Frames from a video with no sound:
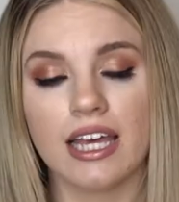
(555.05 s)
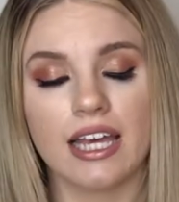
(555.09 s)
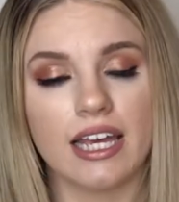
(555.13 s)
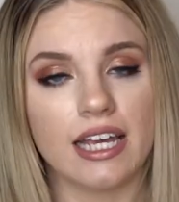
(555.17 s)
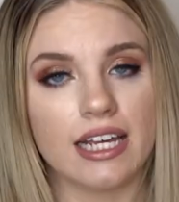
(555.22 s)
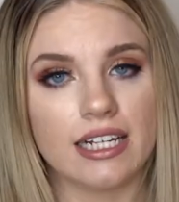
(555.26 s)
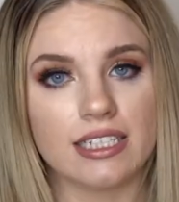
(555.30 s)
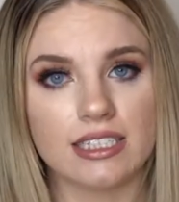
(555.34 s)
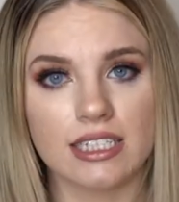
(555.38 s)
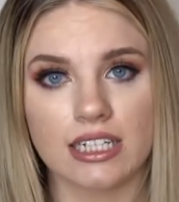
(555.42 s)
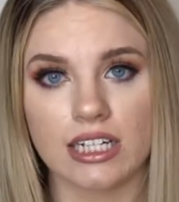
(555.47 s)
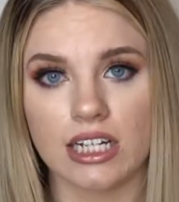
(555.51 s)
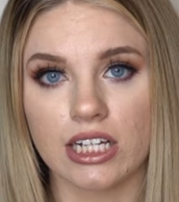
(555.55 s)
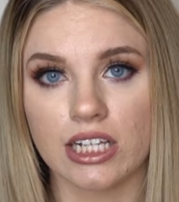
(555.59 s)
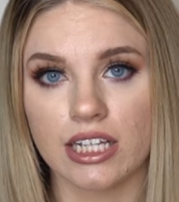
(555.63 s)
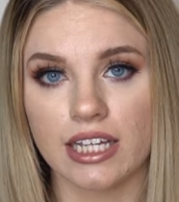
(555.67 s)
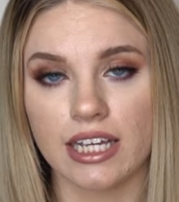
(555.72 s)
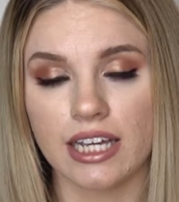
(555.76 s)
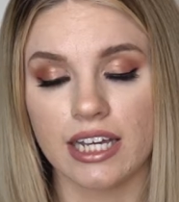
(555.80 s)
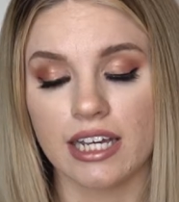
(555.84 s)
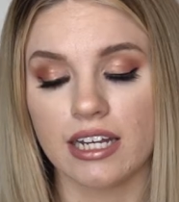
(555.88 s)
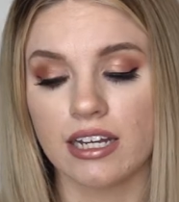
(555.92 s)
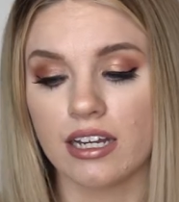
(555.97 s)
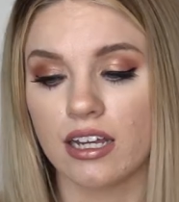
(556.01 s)
Easy to
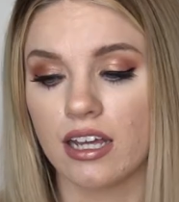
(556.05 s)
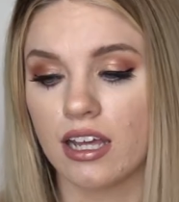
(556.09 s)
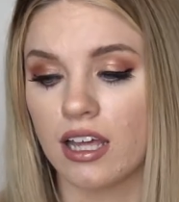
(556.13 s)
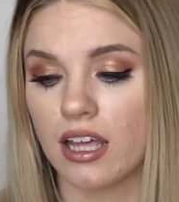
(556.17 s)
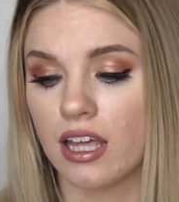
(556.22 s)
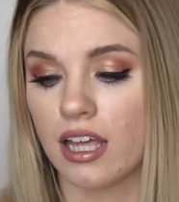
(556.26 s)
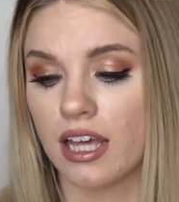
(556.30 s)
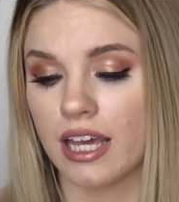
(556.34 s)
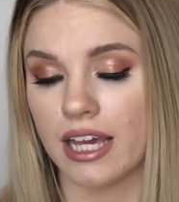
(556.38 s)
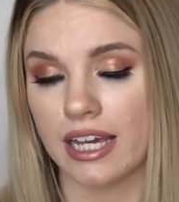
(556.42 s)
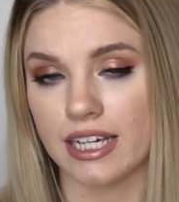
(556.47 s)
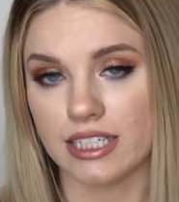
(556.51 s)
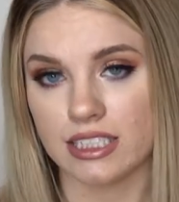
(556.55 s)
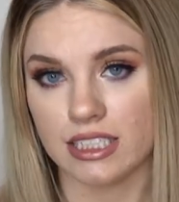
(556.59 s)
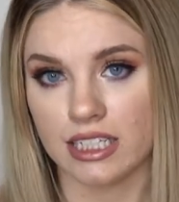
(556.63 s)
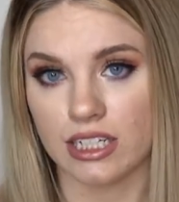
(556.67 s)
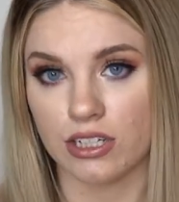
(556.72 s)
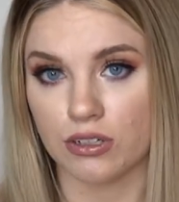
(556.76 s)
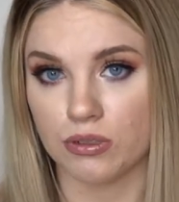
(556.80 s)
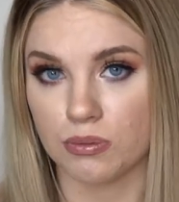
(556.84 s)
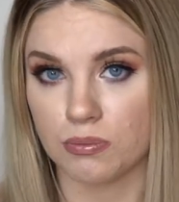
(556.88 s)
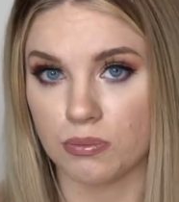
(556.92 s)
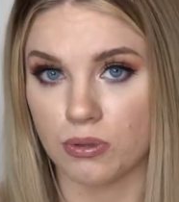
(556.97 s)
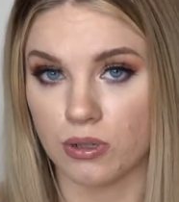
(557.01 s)
clean, easy
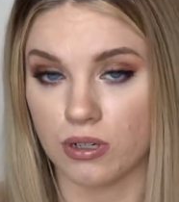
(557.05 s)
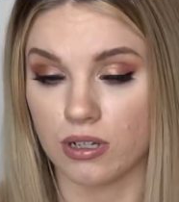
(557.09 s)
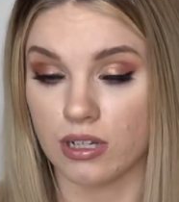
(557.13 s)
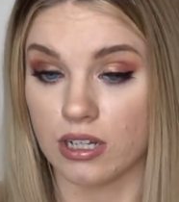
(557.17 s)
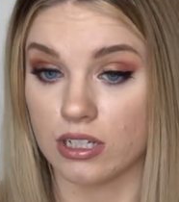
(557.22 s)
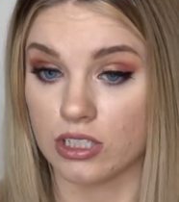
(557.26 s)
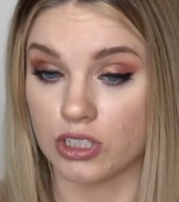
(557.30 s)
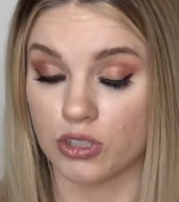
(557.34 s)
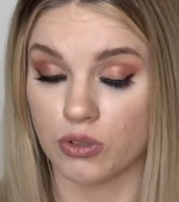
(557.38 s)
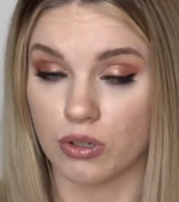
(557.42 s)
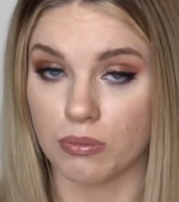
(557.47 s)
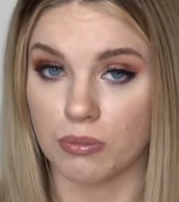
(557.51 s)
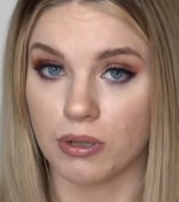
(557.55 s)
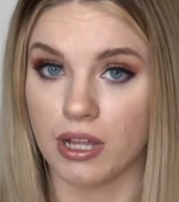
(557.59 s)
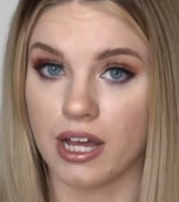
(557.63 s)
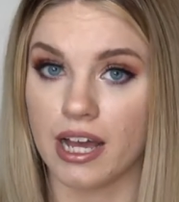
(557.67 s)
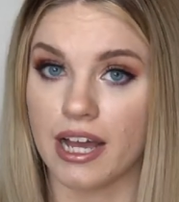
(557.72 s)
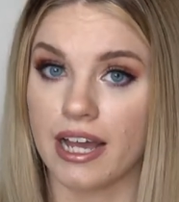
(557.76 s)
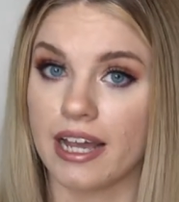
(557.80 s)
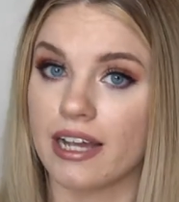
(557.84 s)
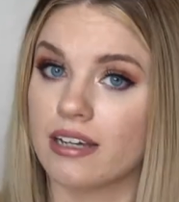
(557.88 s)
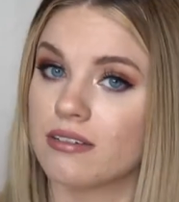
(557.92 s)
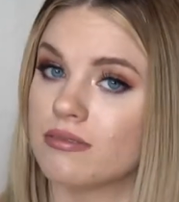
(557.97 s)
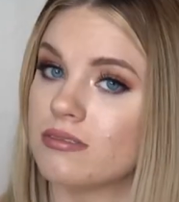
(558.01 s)
to
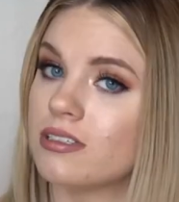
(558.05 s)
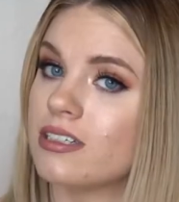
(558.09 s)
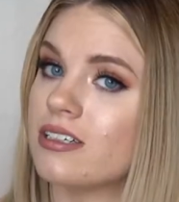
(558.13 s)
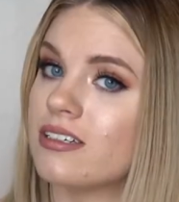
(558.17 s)
apply.